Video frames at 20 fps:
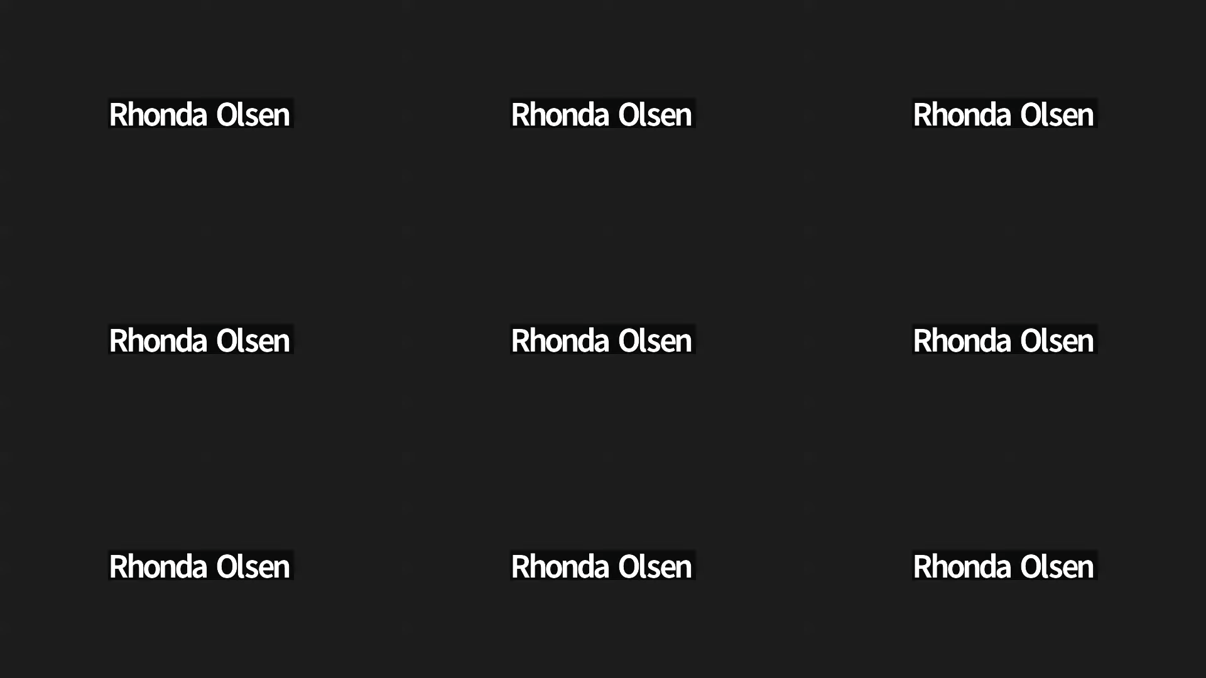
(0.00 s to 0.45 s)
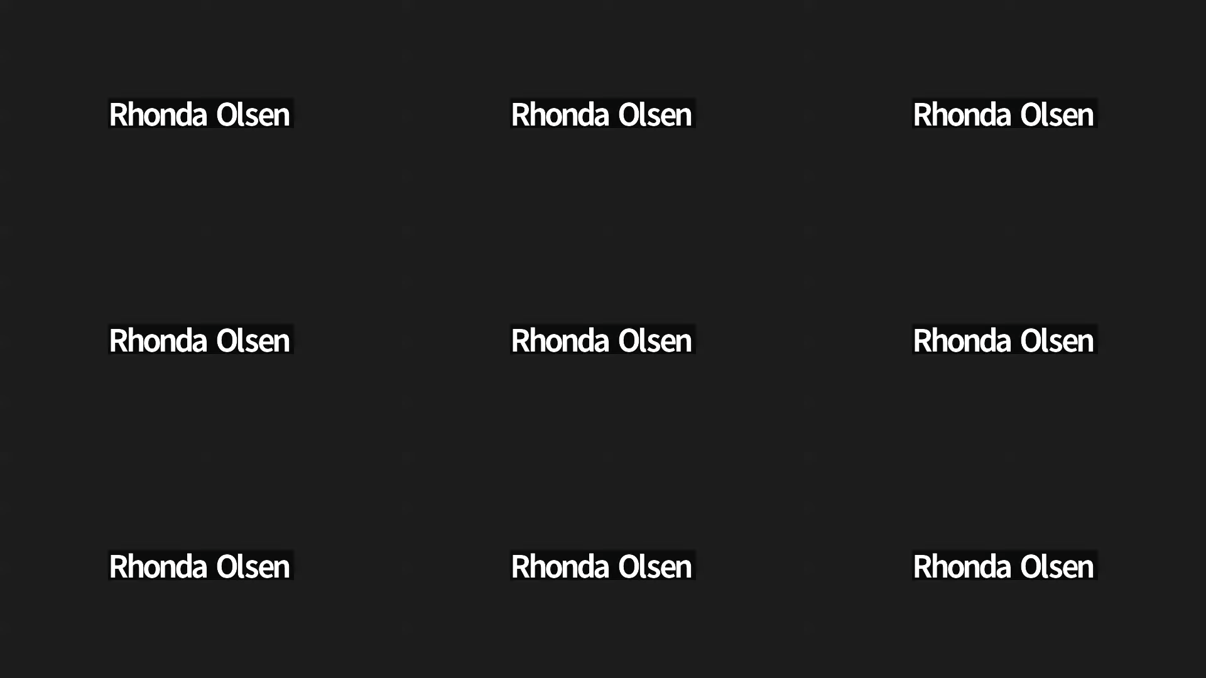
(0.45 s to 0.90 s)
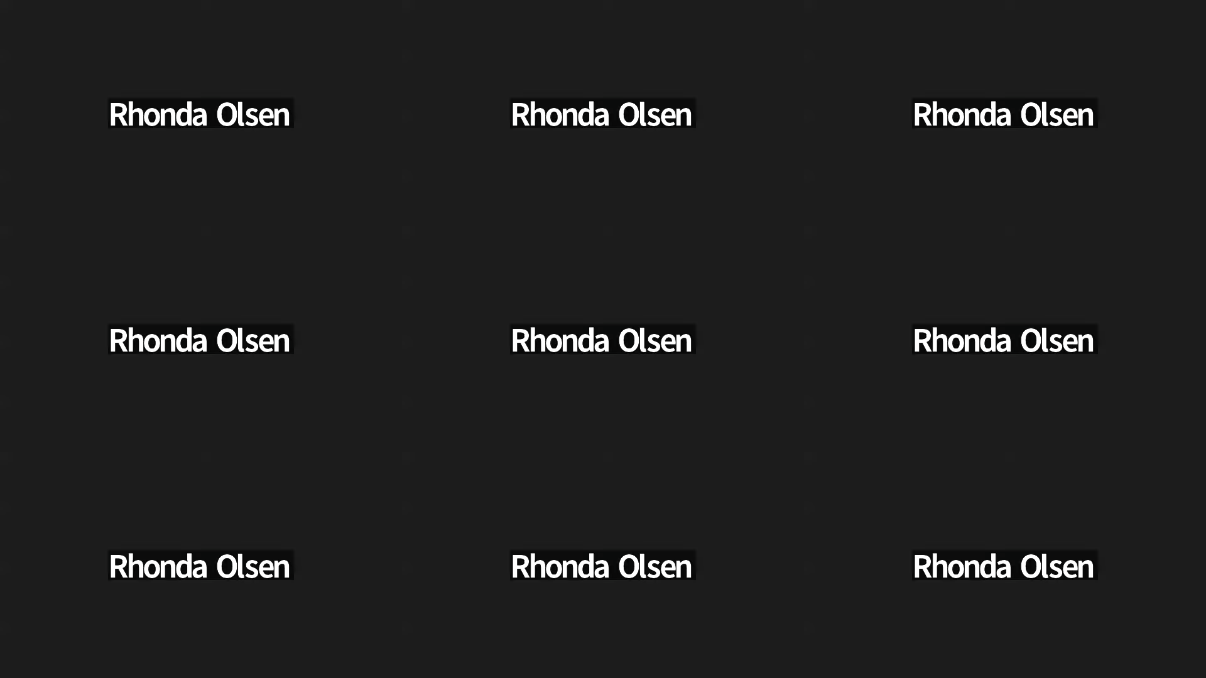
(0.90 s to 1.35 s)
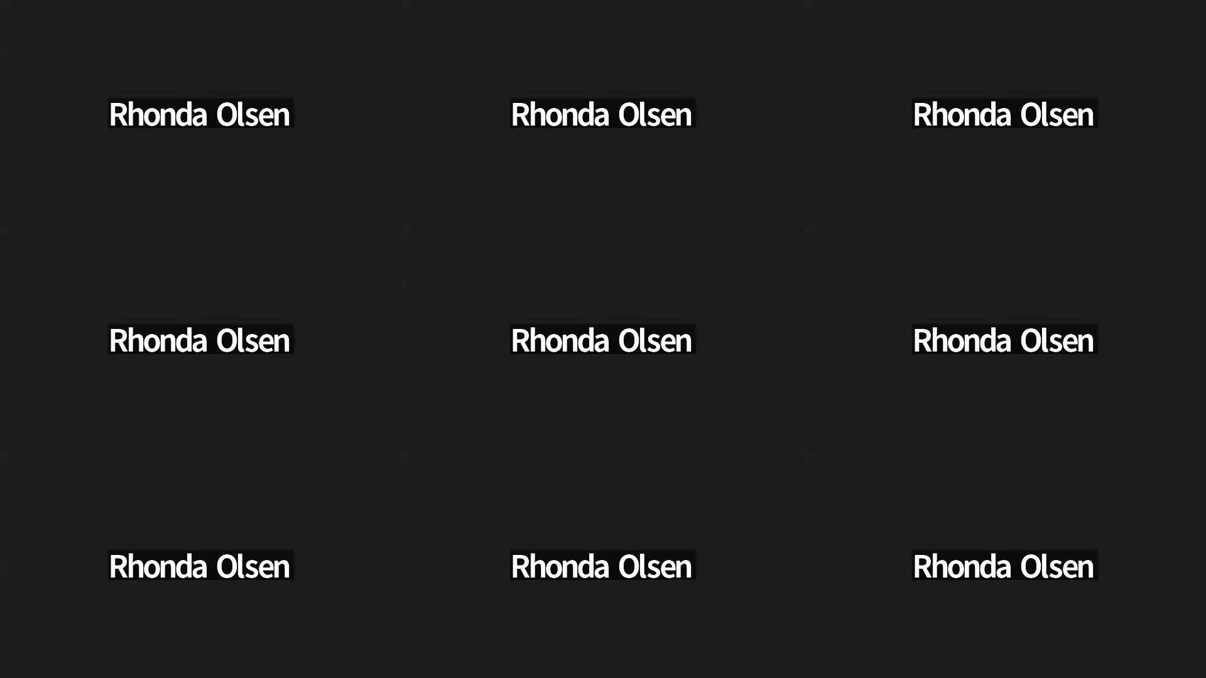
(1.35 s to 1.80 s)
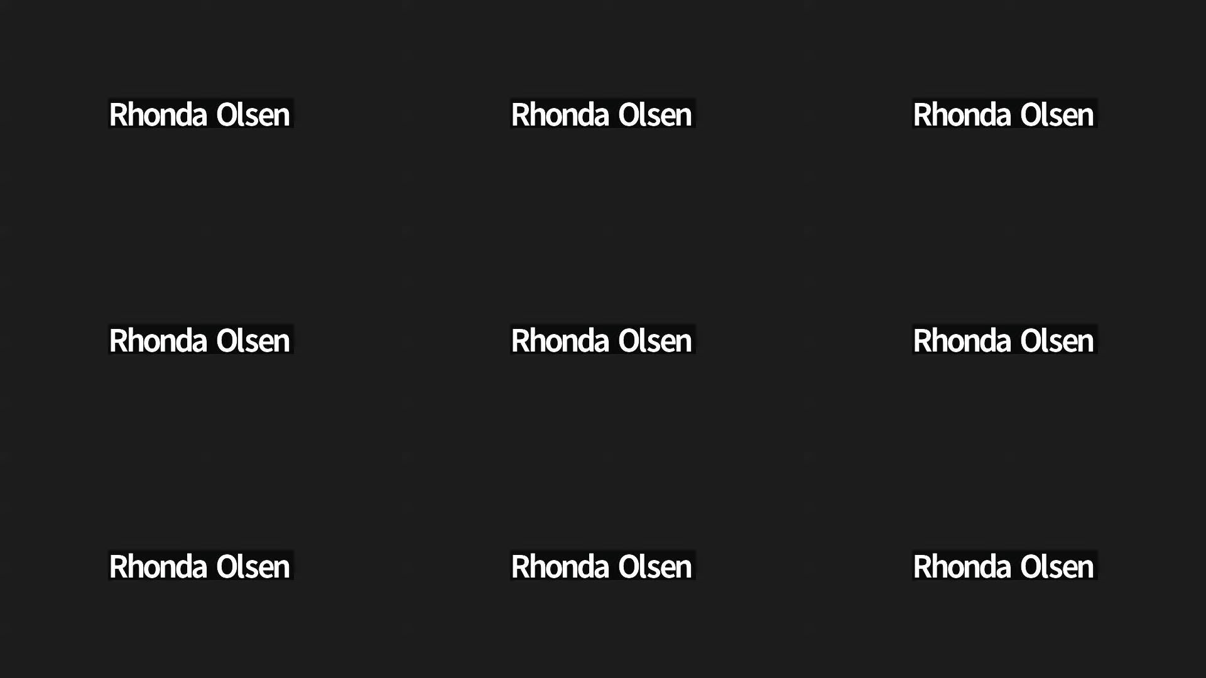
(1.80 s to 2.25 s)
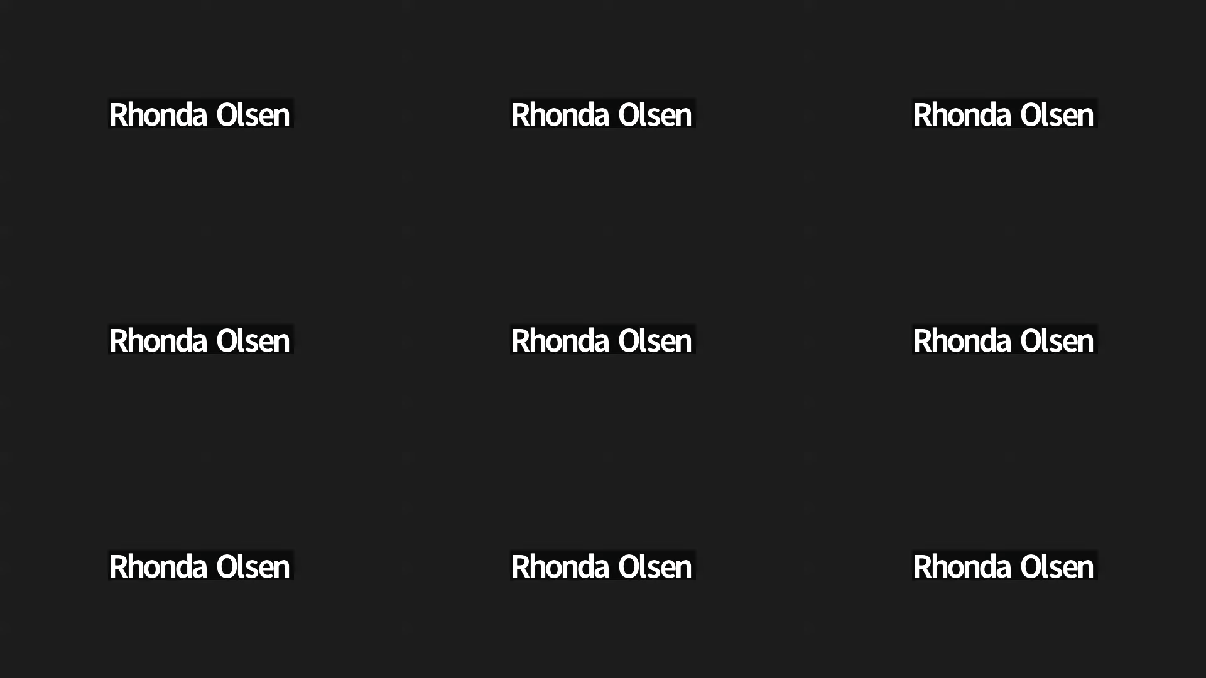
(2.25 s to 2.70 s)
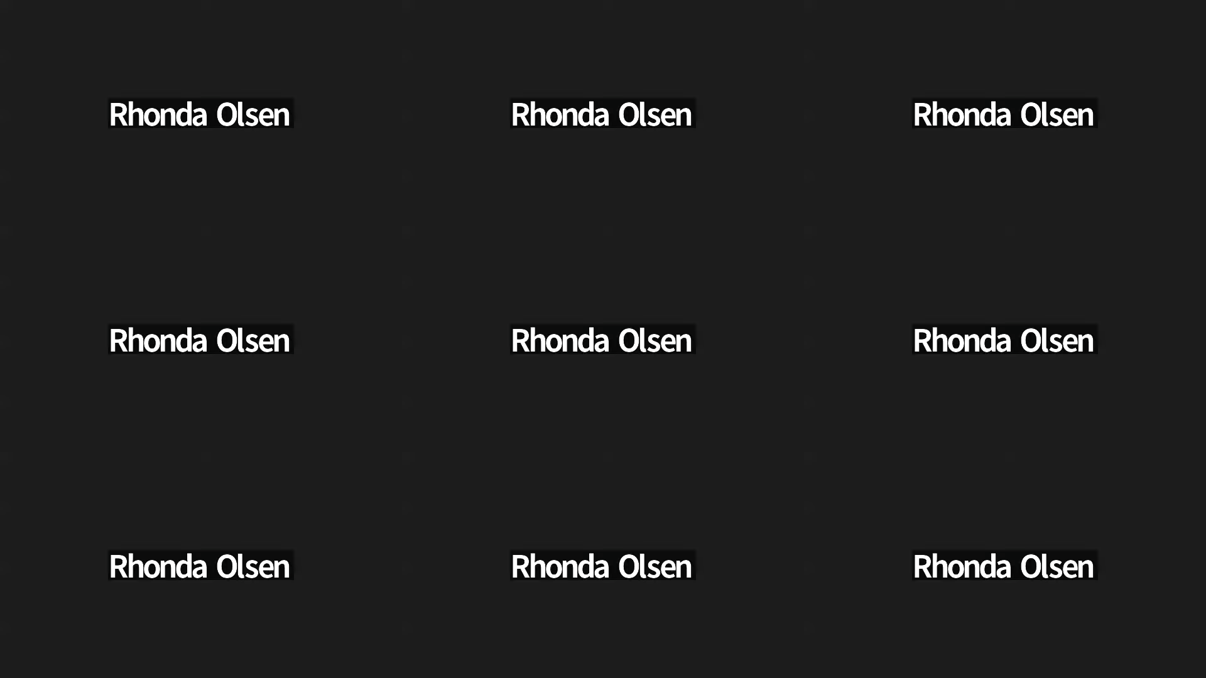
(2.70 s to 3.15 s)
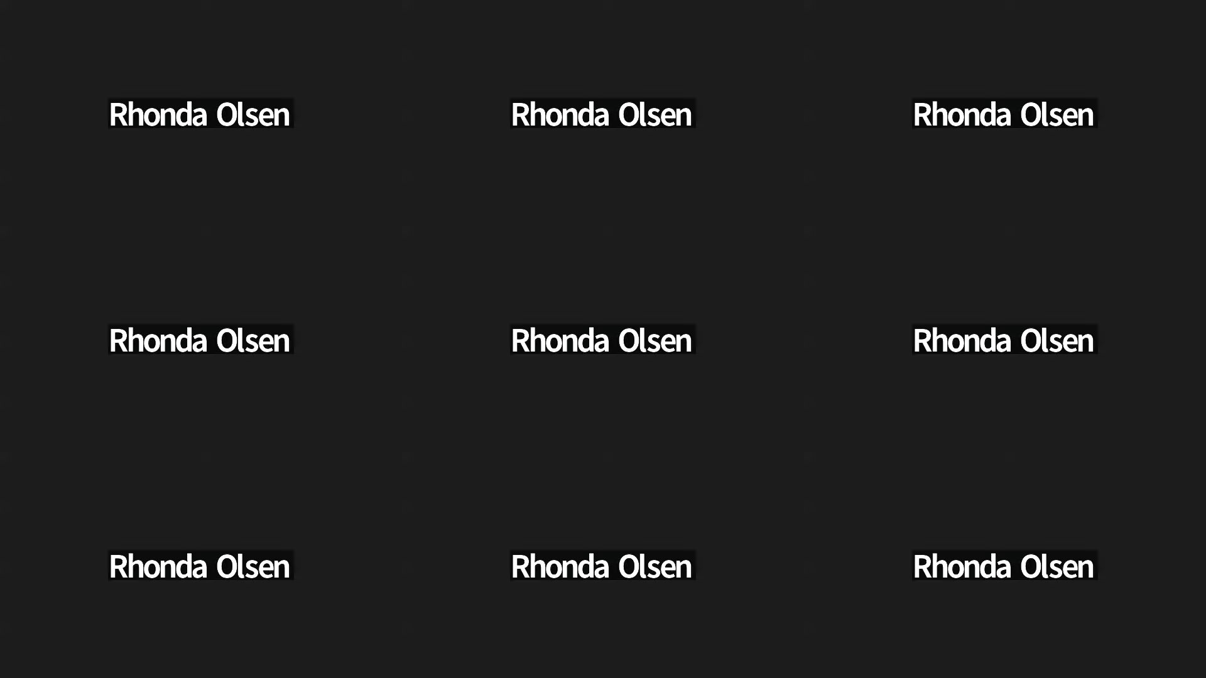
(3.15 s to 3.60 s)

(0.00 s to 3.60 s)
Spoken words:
No face is visible, so there are no lips to read.